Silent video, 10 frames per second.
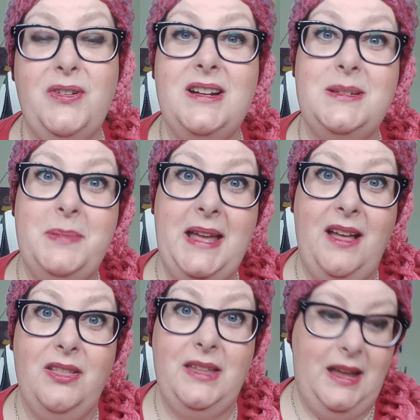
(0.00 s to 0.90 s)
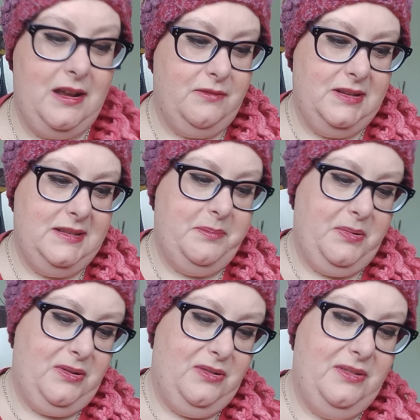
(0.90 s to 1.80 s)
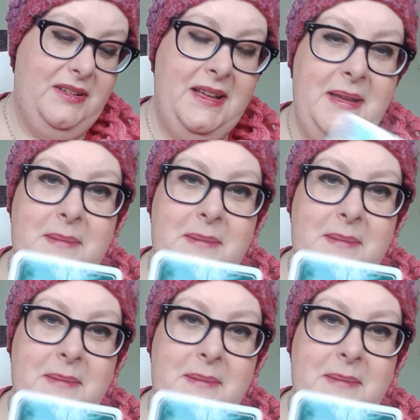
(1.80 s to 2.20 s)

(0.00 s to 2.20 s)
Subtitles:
for it to be healthy and reciprocal?